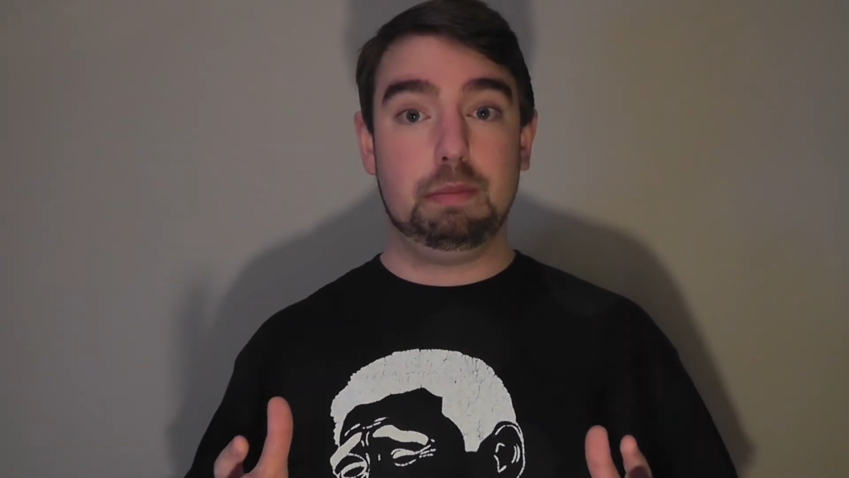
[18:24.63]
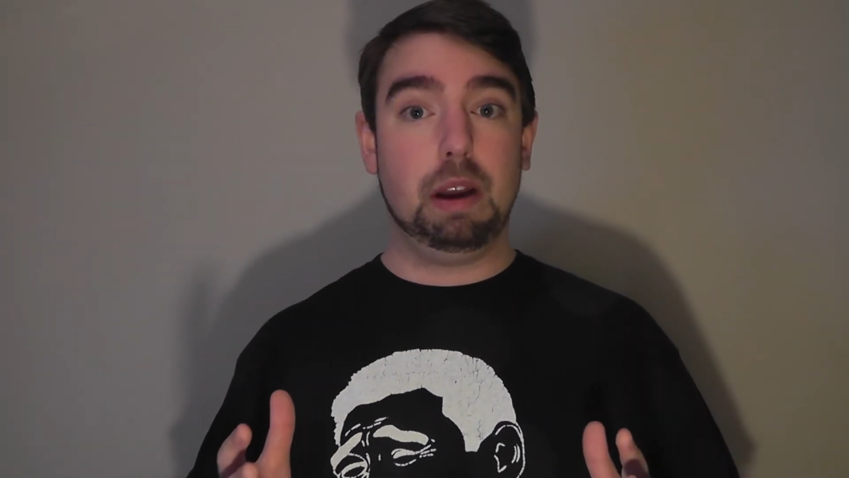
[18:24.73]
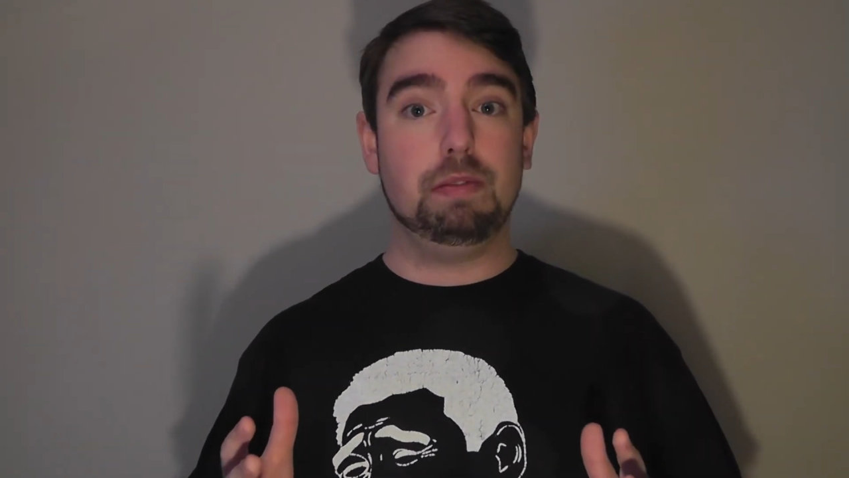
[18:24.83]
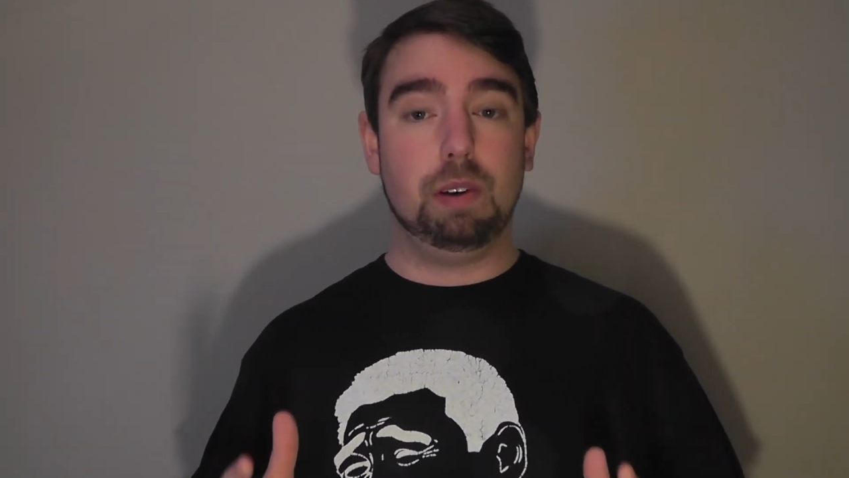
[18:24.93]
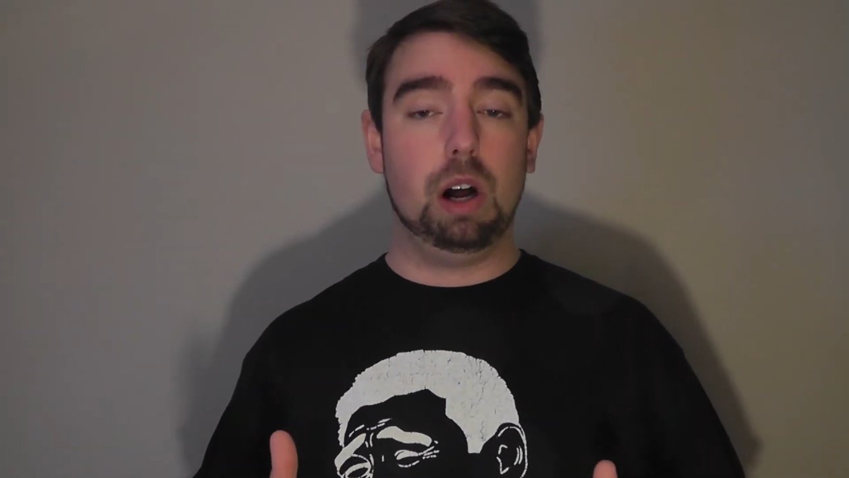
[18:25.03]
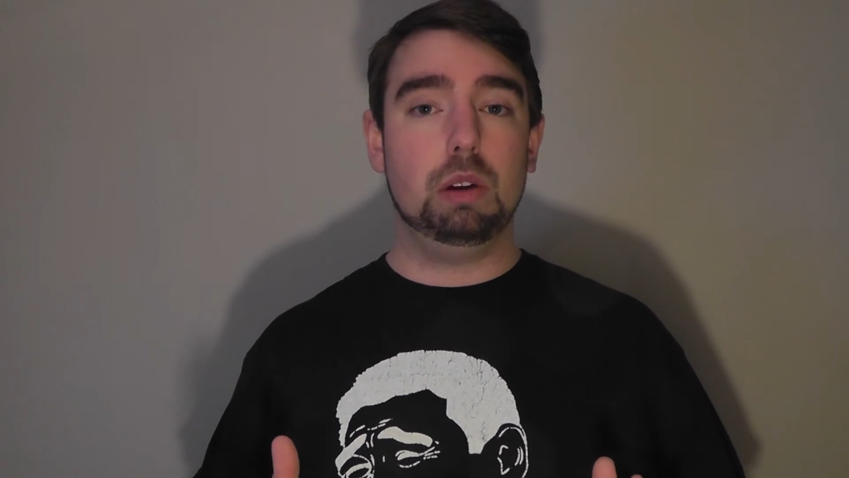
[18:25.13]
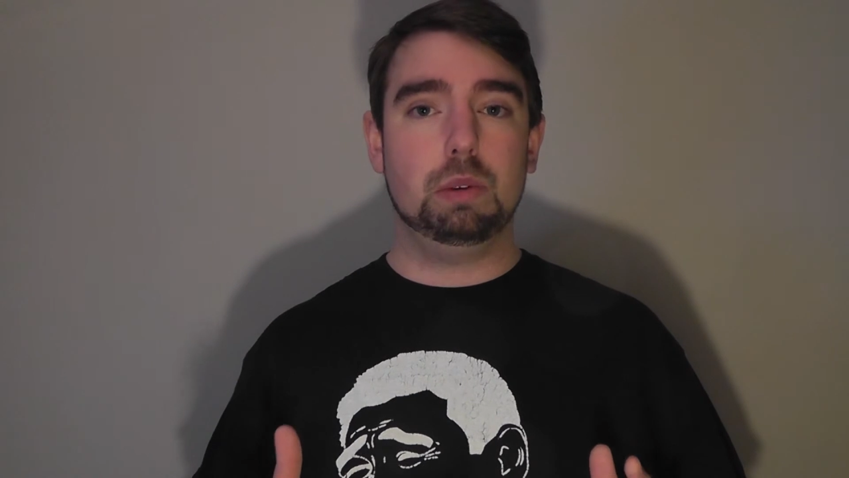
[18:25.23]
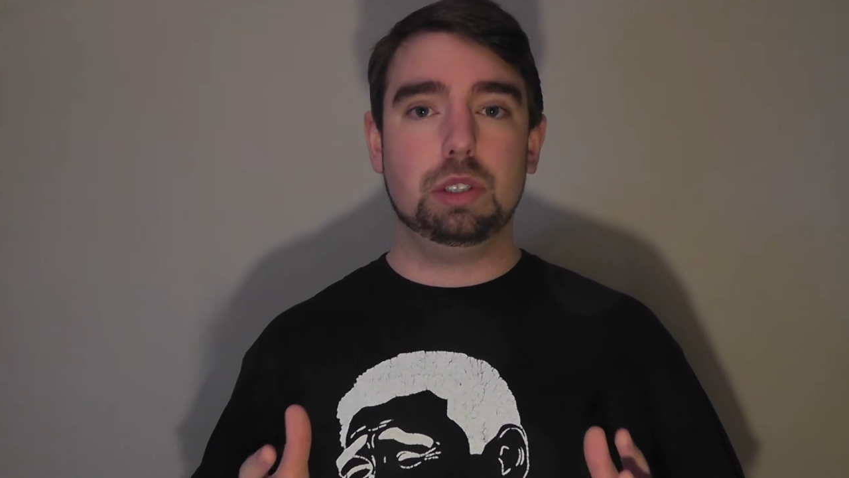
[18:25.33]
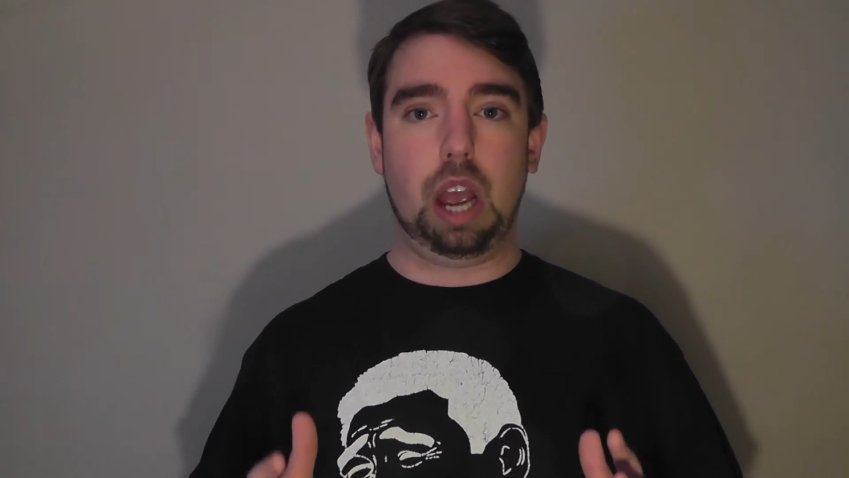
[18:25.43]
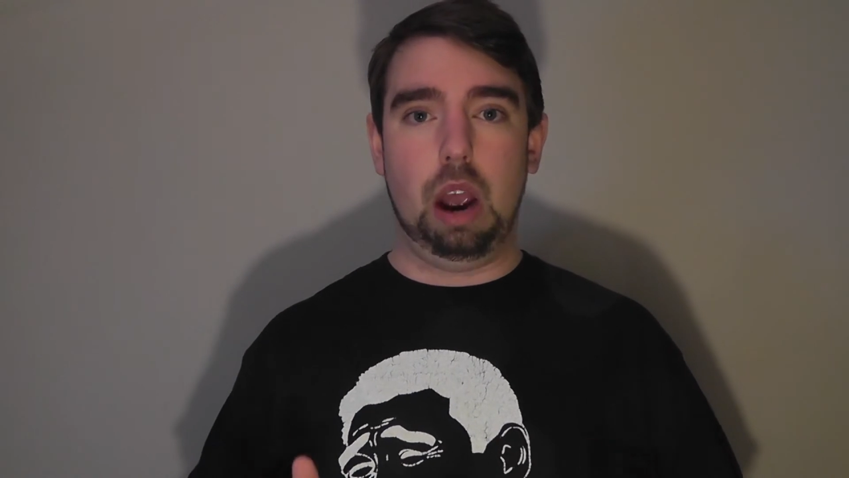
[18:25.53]
my
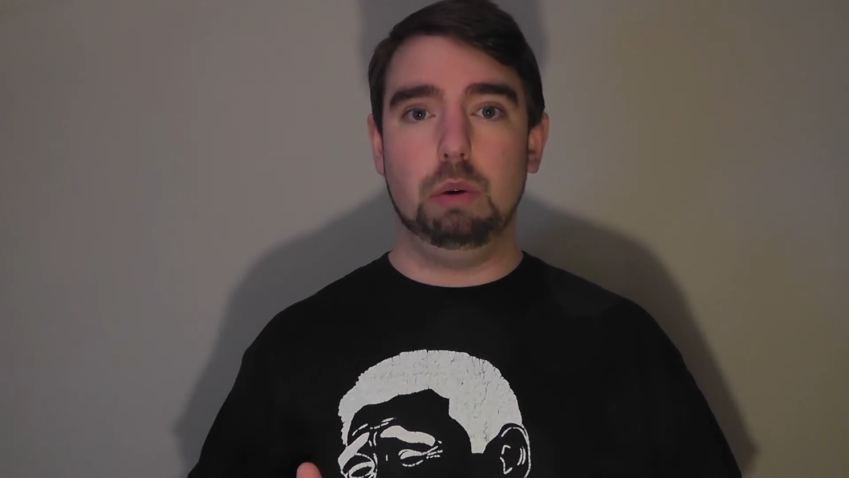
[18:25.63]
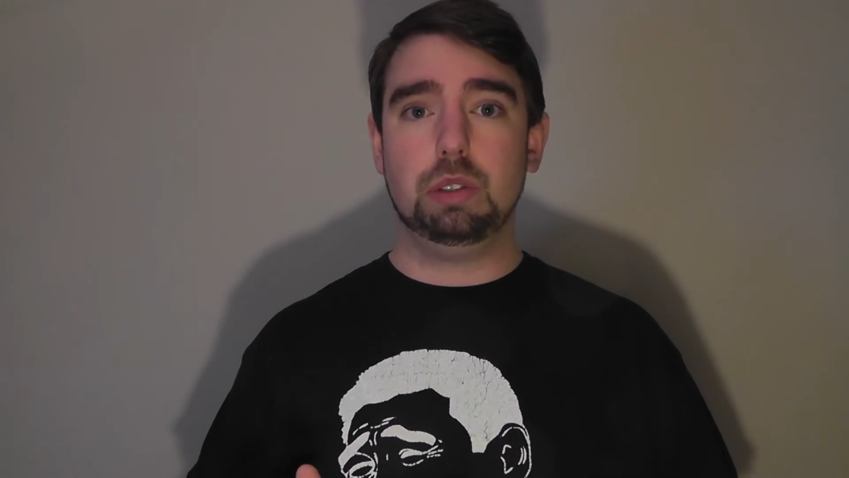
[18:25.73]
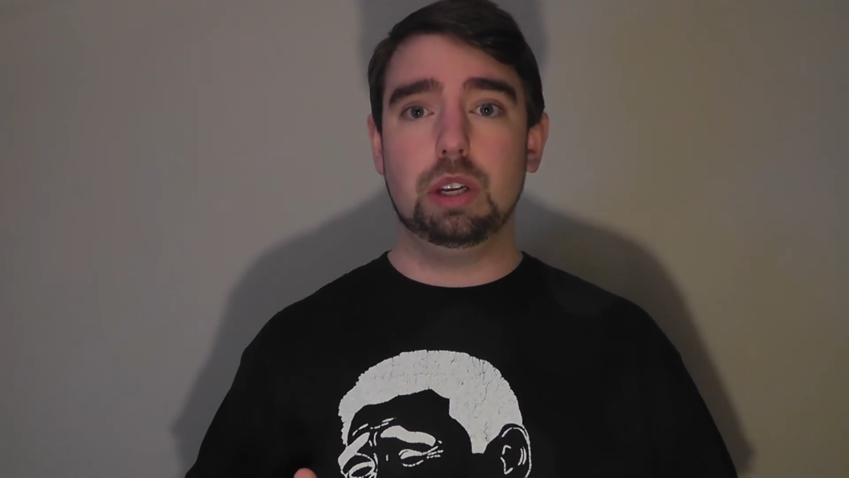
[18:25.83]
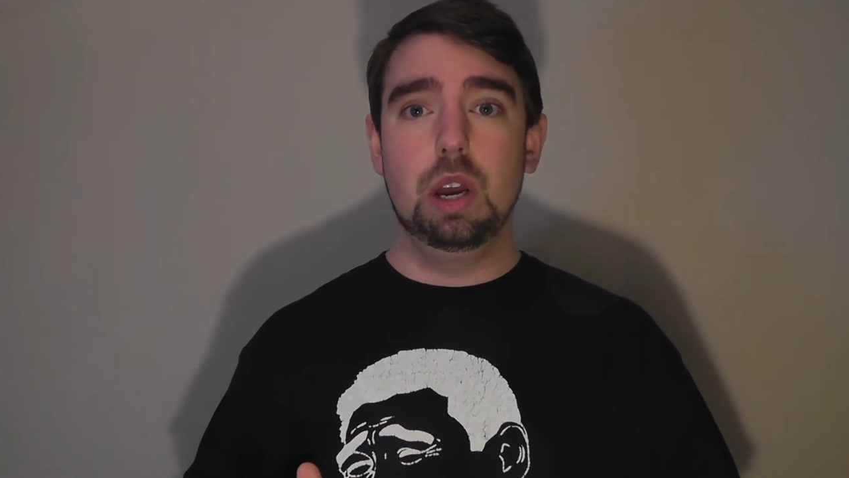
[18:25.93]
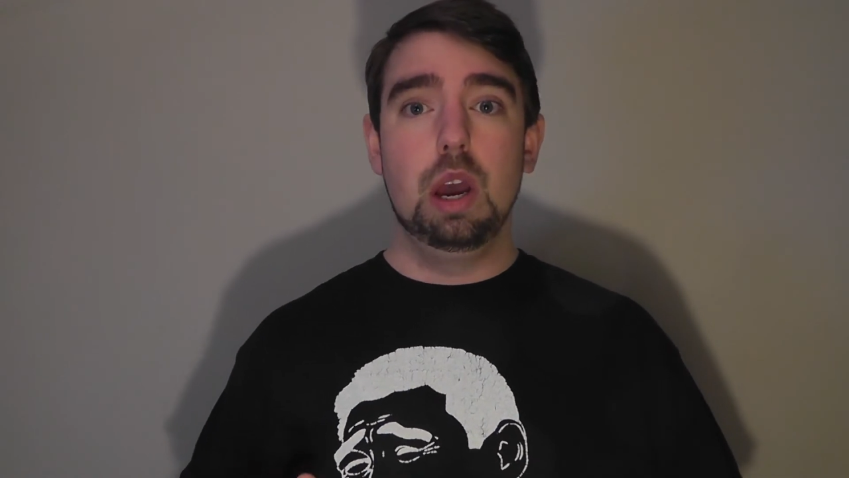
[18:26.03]
followers out,